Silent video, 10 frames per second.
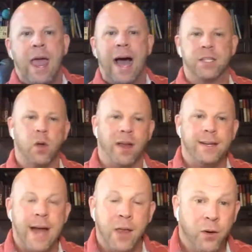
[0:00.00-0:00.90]
I saw
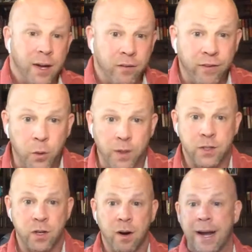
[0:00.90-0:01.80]
another
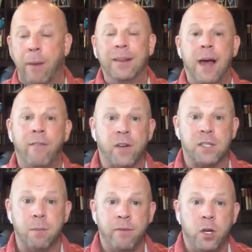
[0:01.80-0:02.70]
influencer, and I would love for
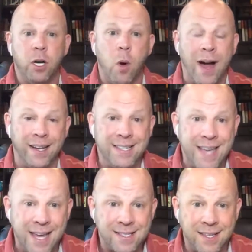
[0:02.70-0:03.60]
some of you to go out and
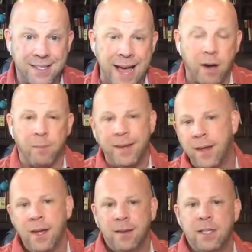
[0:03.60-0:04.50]
test this out. I mean,
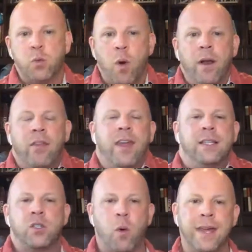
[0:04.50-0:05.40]
this is one of the
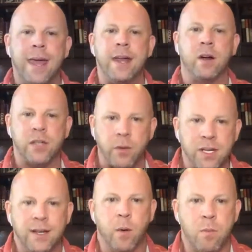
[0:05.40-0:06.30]
things, 28 years I was
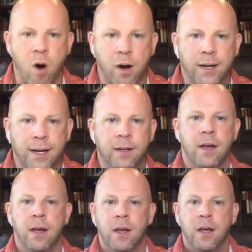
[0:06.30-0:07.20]
in network marketing,
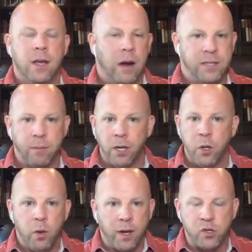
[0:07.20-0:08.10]
I was able to
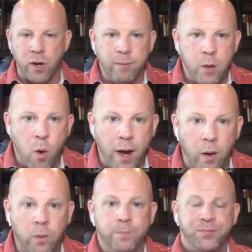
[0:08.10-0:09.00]
do extremely
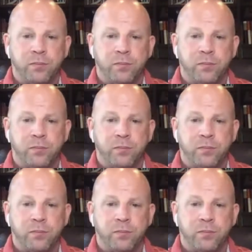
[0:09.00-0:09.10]
well.